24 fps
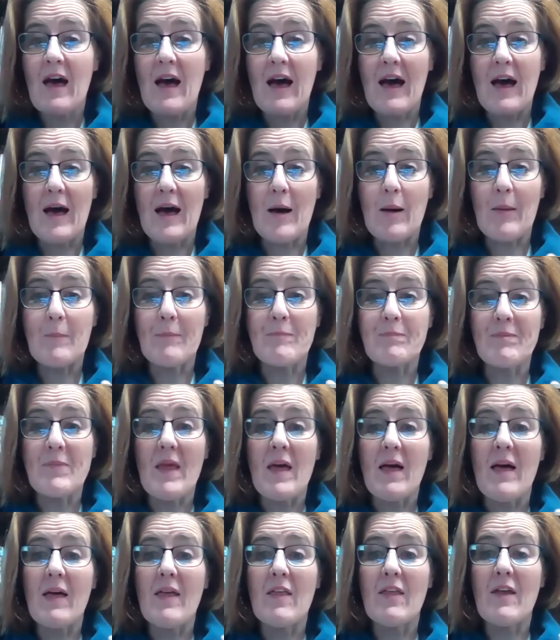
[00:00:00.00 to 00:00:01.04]

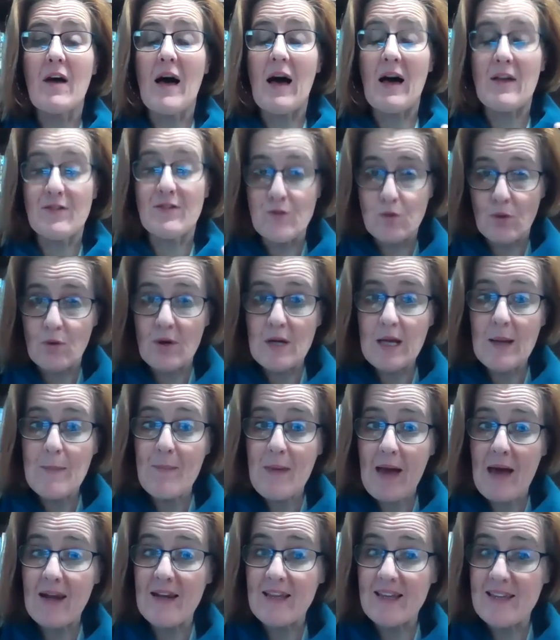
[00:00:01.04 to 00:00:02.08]
a story
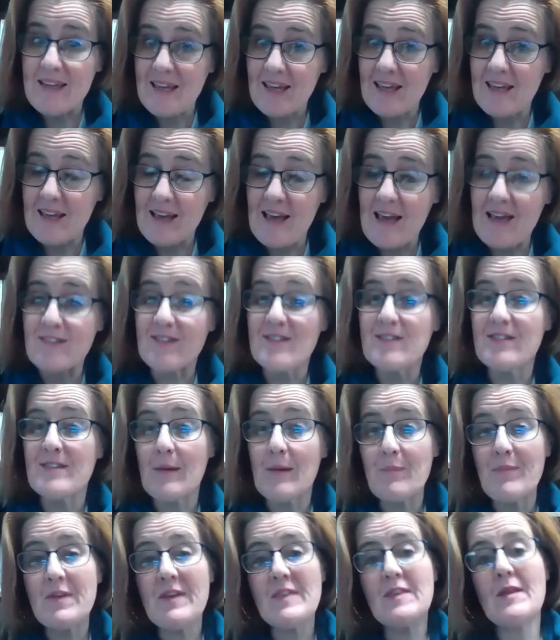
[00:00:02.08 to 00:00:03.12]
about a king as
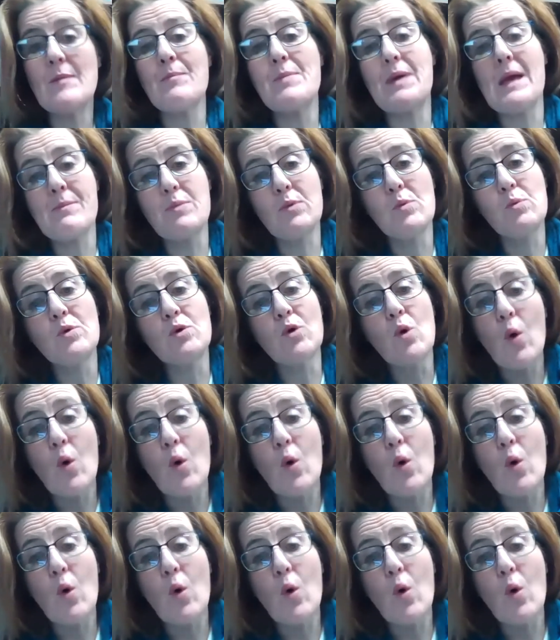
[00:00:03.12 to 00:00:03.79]
something that people would